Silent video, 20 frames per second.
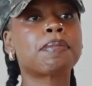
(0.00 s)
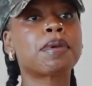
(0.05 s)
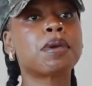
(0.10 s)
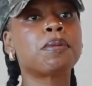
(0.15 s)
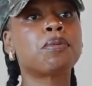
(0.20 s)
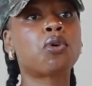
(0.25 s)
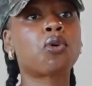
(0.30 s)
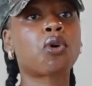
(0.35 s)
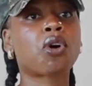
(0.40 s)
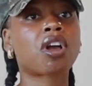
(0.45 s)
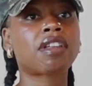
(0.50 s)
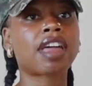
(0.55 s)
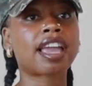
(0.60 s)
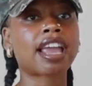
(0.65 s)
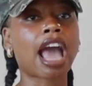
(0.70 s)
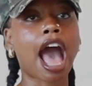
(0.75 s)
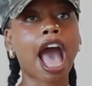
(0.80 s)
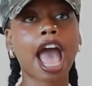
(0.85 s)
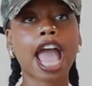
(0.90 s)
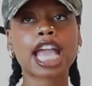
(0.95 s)
People who are like,
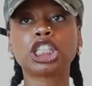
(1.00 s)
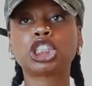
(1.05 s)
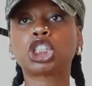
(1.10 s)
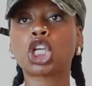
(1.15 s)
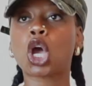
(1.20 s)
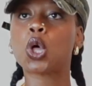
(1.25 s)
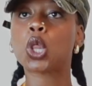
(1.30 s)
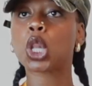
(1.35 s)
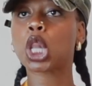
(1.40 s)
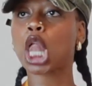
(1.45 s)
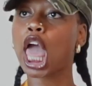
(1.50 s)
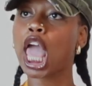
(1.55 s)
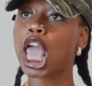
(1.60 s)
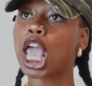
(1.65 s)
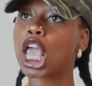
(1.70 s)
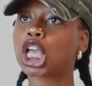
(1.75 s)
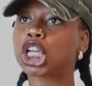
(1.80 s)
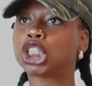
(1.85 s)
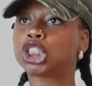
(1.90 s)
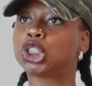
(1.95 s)
I don't
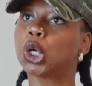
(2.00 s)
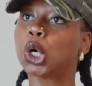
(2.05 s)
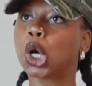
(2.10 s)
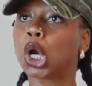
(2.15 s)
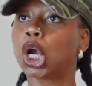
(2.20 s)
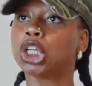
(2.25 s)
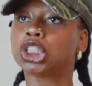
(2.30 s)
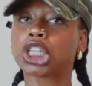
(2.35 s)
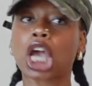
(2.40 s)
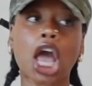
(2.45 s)
like George.